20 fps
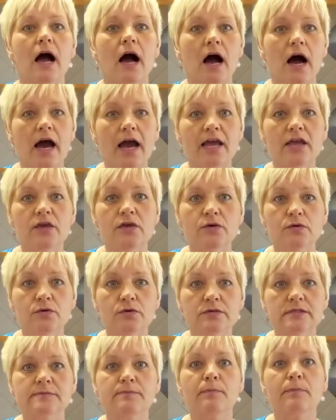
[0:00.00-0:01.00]
I
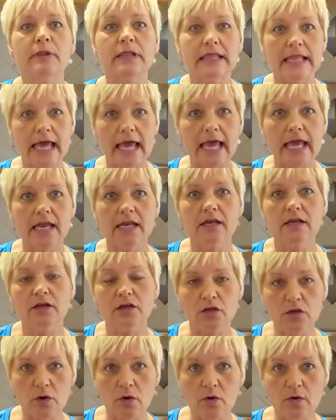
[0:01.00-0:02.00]
use plain
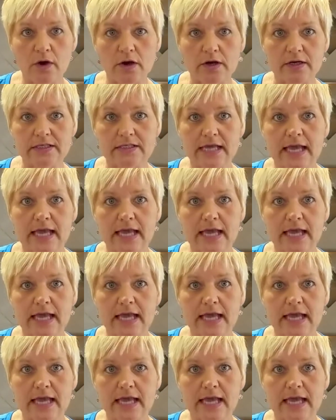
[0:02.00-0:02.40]
yogurt.